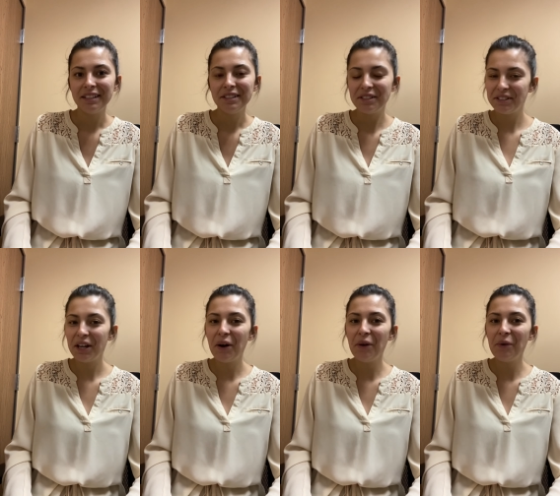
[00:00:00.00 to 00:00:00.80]

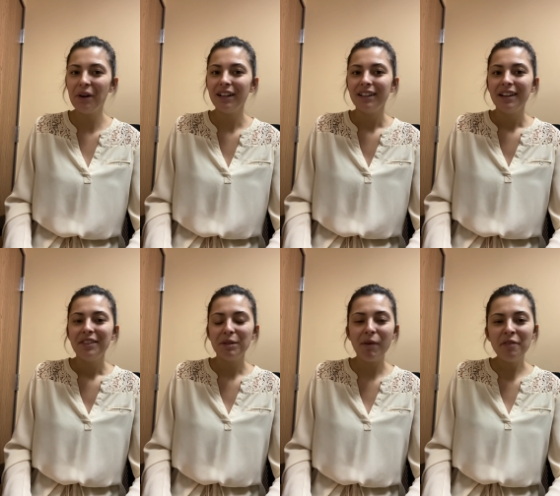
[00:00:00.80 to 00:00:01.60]
So
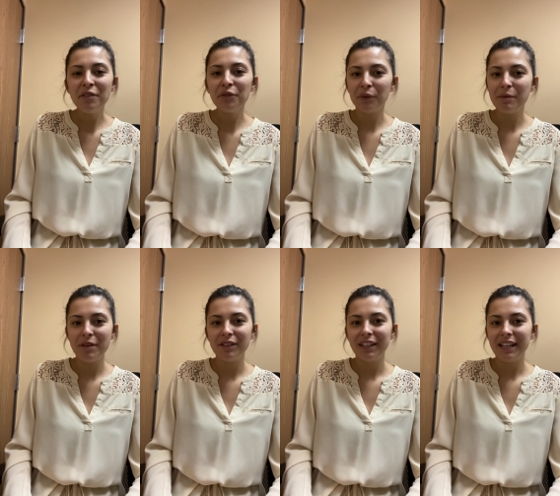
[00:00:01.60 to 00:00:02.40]
the month of three
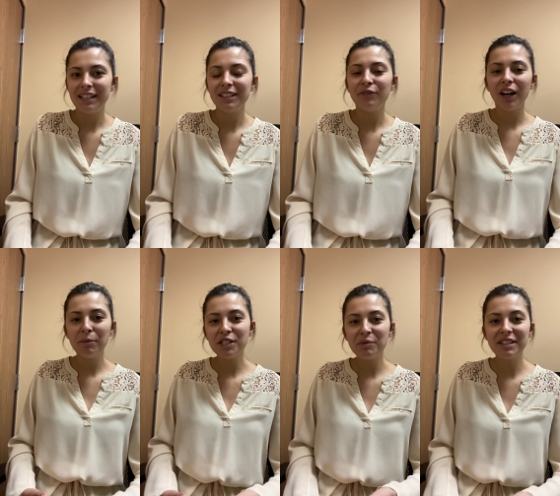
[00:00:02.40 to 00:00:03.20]
milkings,
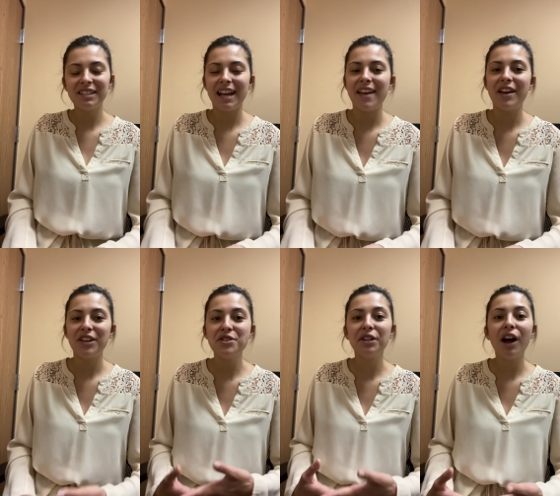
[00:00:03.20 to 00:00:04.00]
farmers would say that
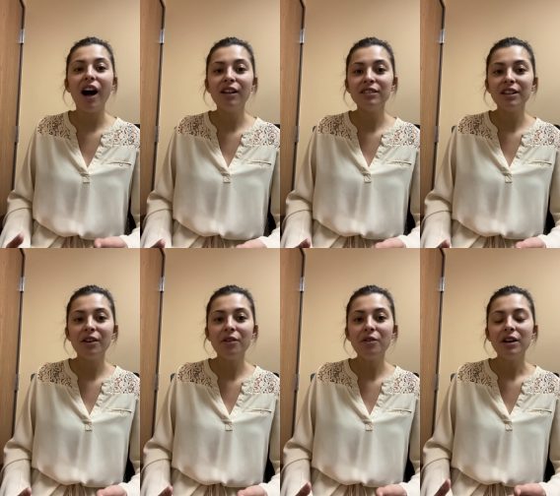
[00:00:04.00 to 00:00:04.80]
you could
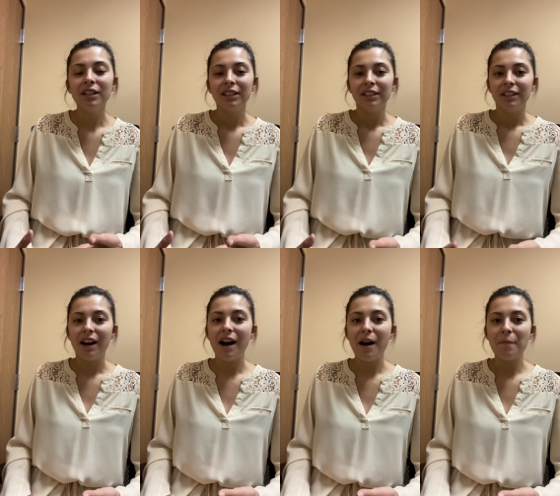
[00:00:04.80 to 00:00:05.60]
also
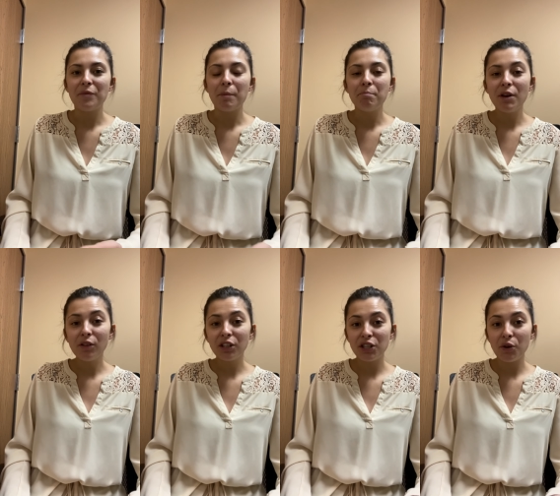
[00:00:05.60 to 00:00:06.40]
um,
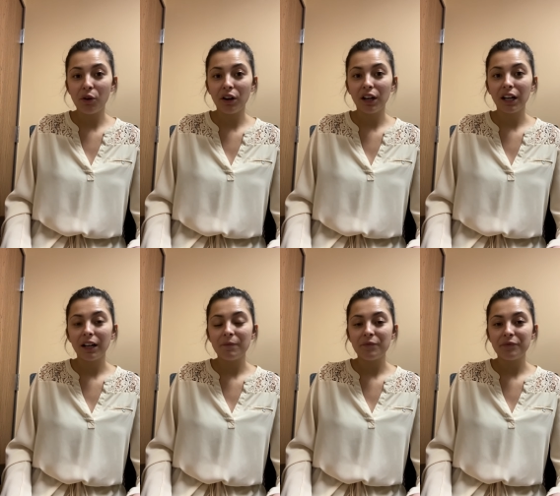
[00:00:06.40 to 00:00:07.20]
milk
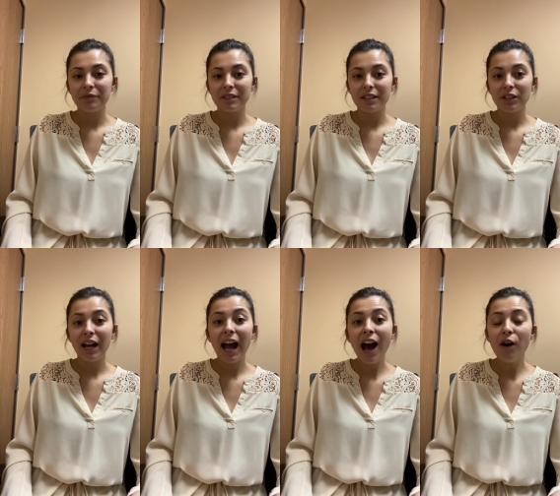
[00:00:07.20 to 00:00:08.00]
your
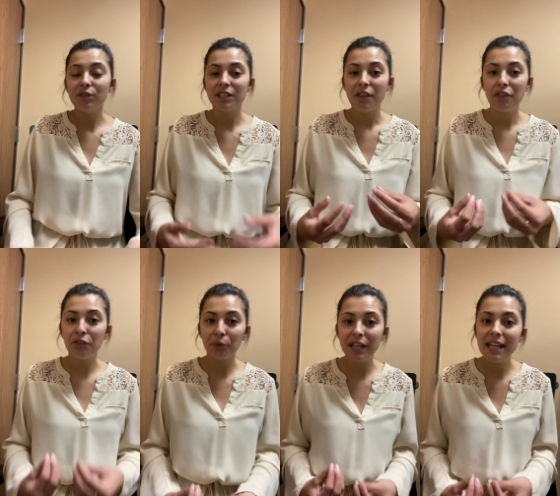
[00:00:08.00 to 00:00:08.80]
cows
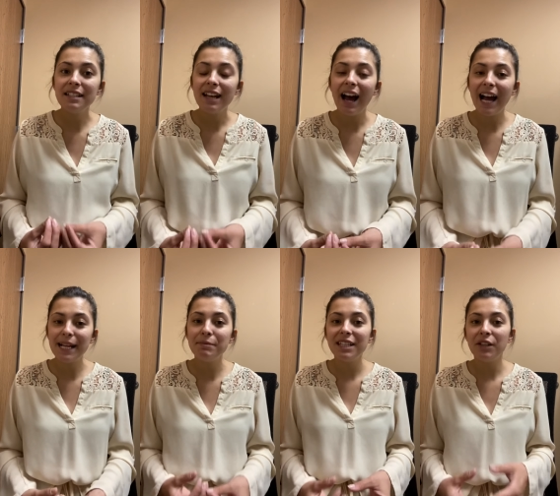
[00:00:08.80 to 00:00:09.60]
three
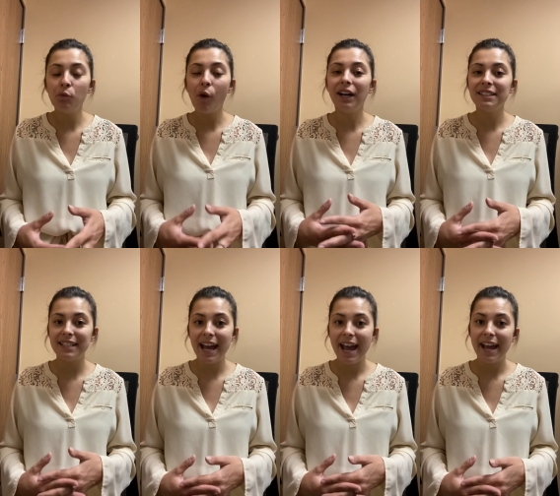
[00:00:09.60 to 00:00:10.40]
times in one
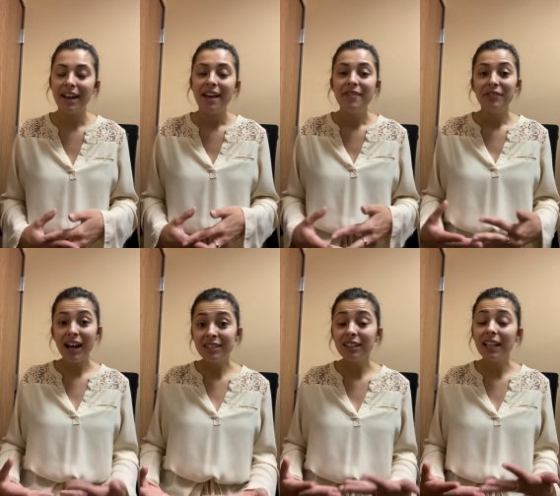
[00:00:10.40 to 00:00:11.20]
day.
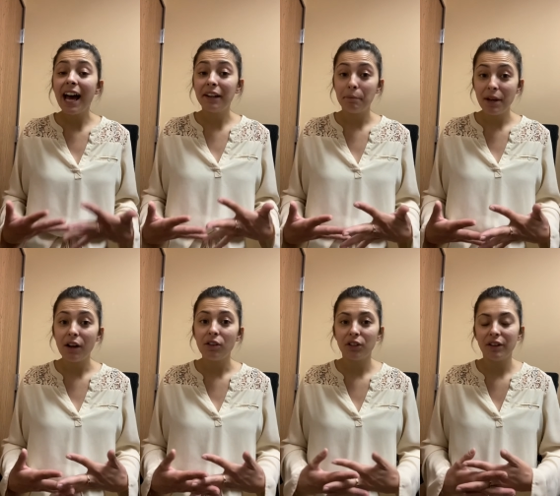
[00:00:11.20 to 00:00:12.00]
That's a lot of
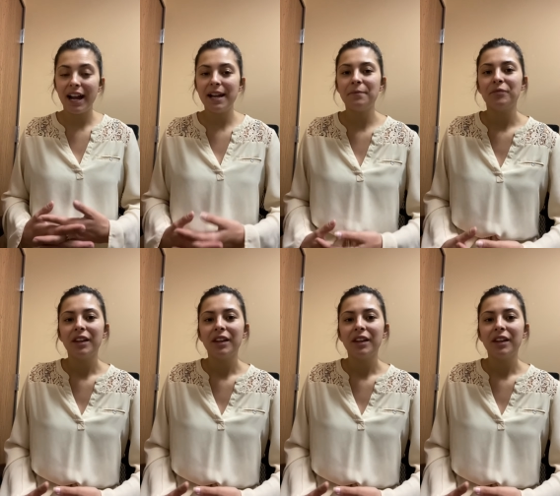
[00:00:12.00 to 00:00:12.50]
milk, right?